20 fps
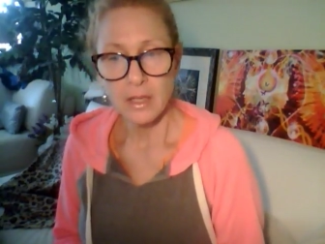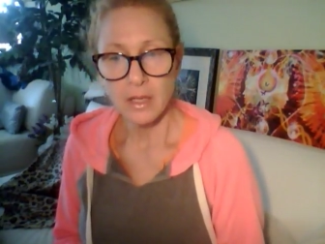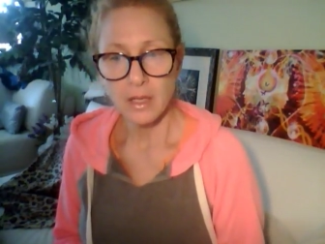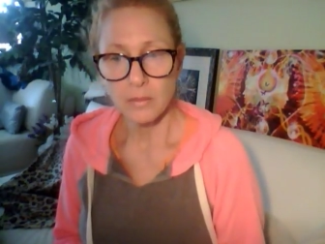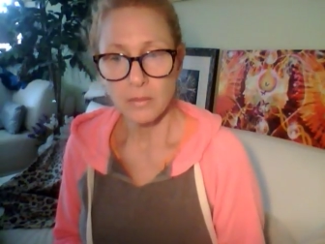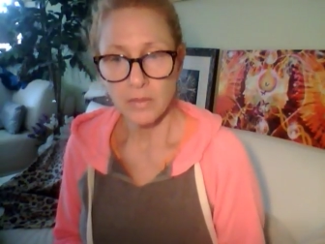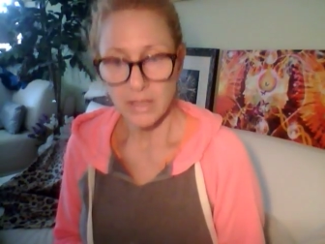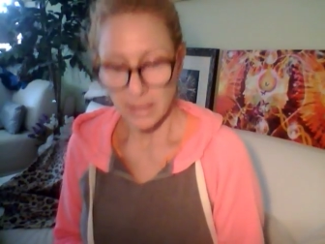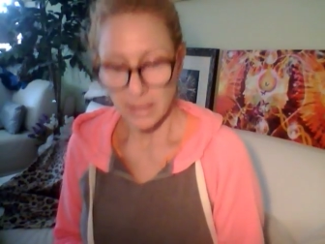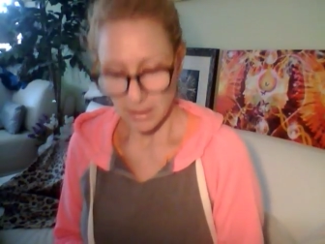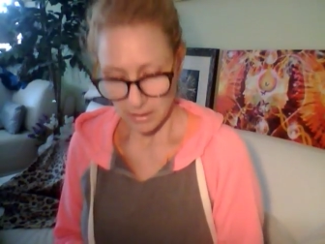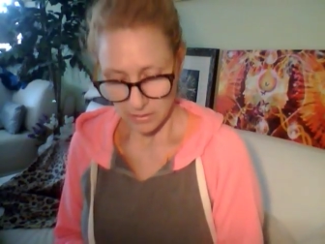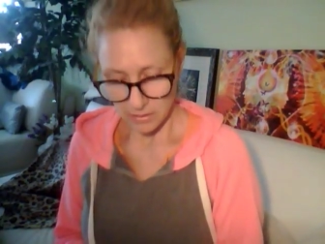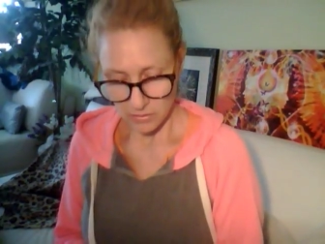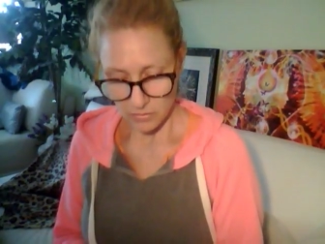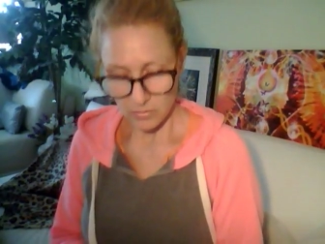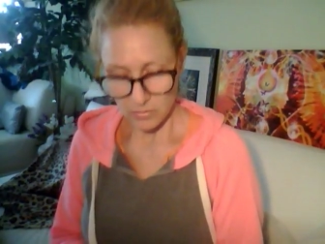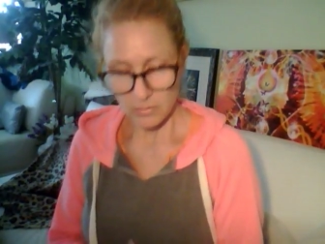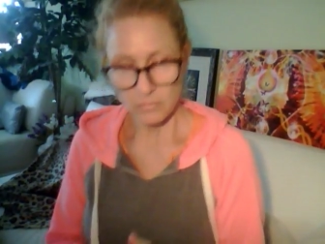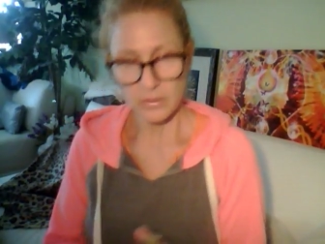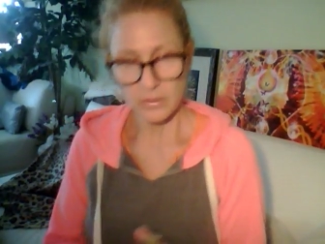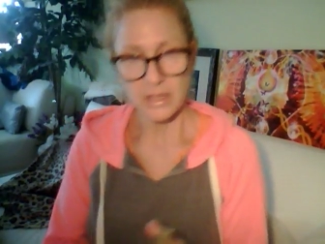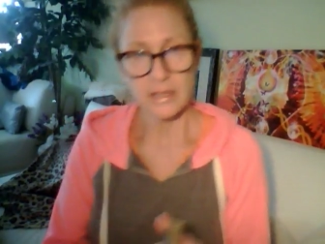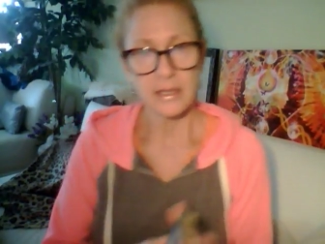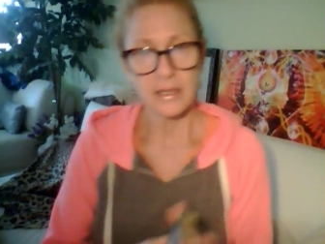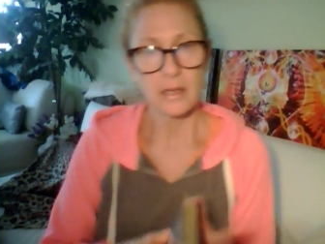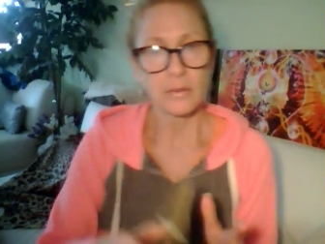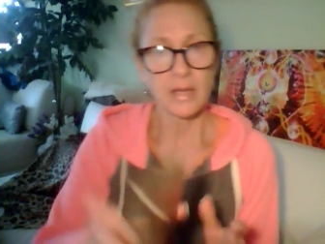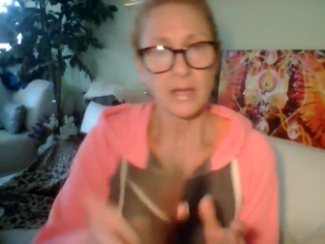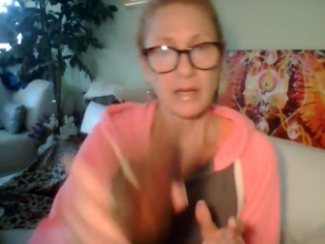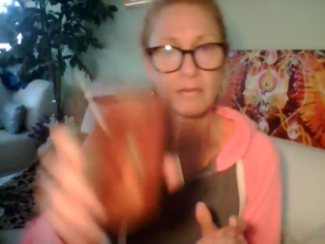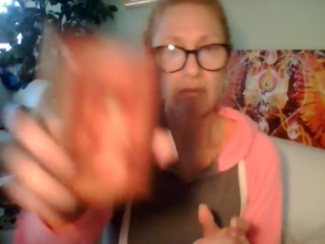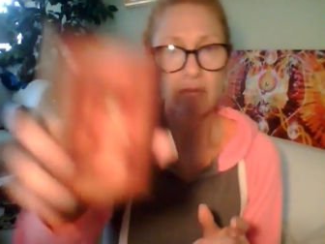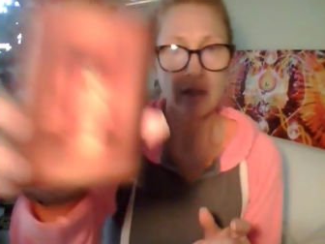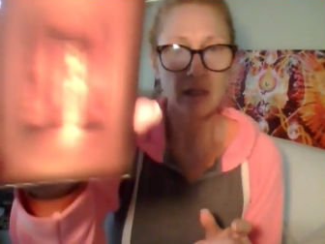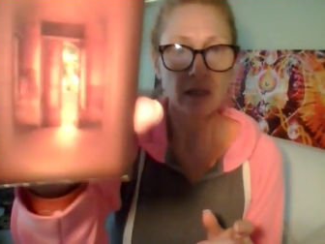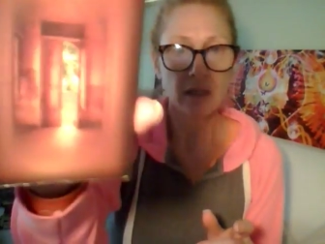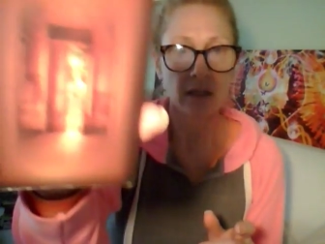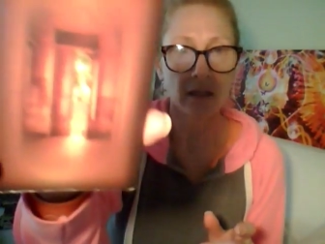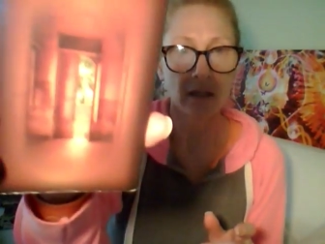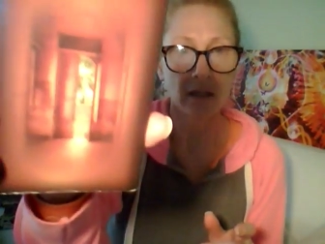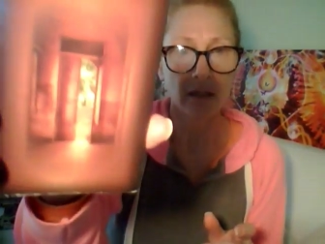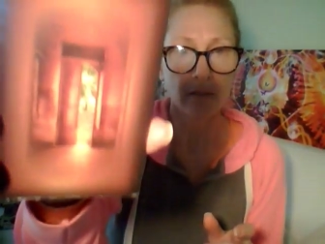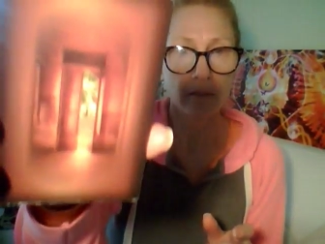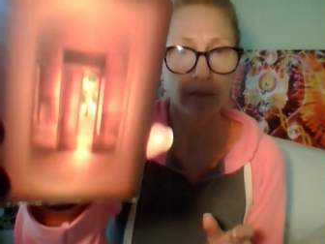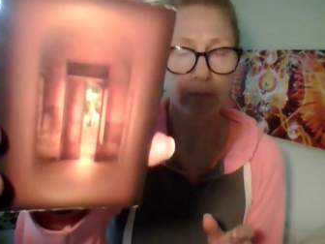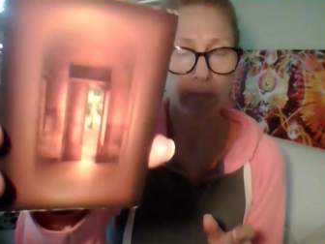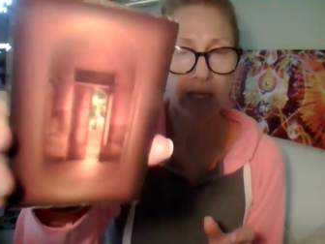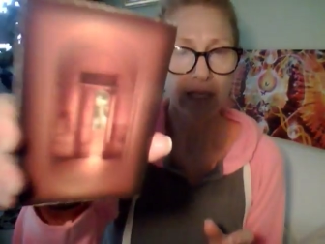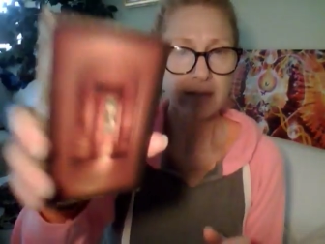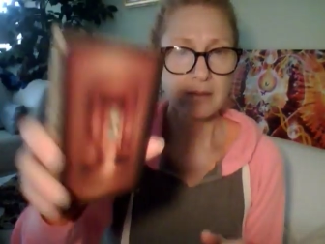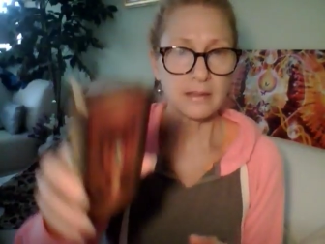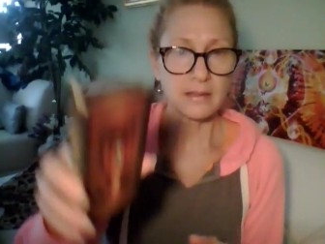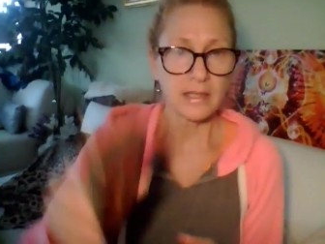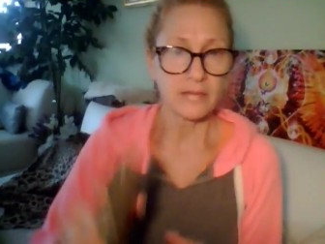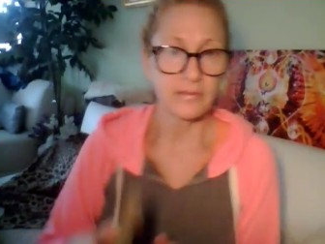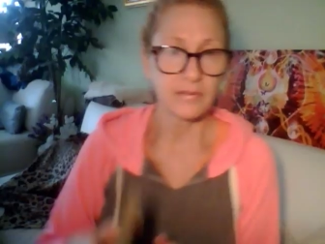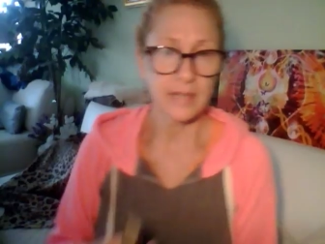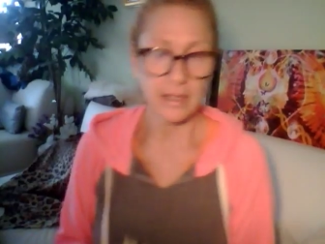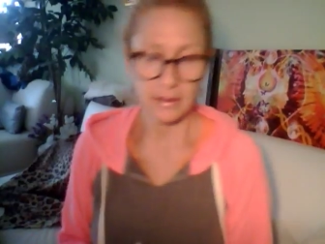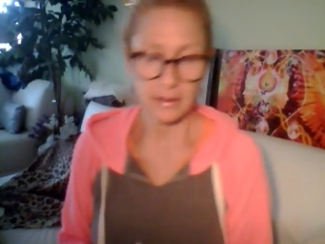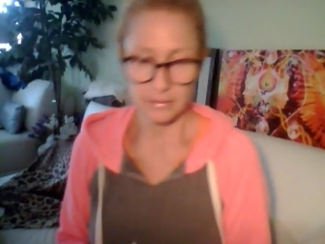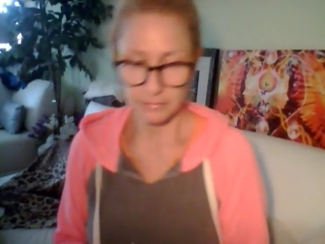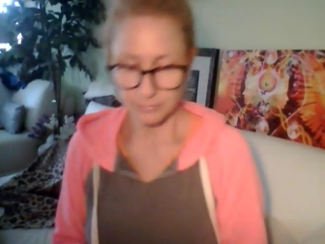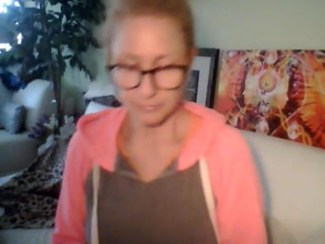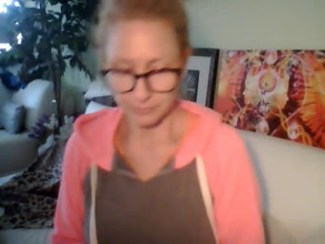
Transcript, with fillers: I'm going to get into the read now. We have the um, Past Life deck,